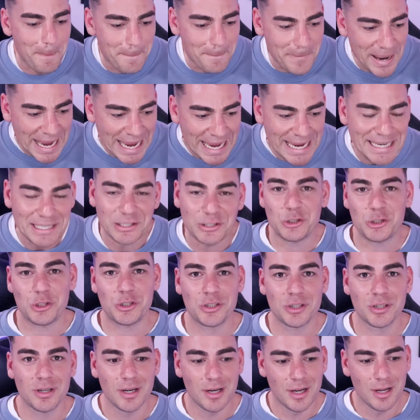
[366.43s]

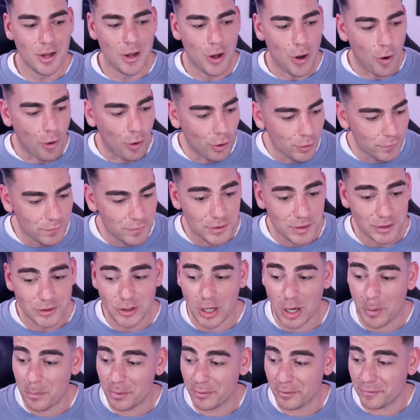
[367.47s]
peach over the
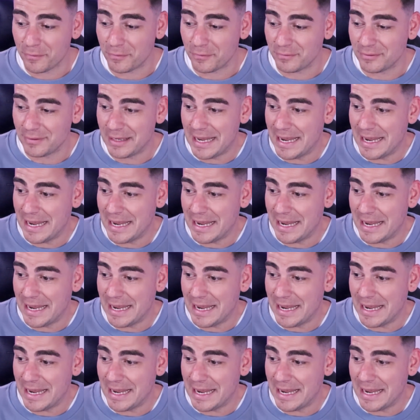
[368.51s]
top of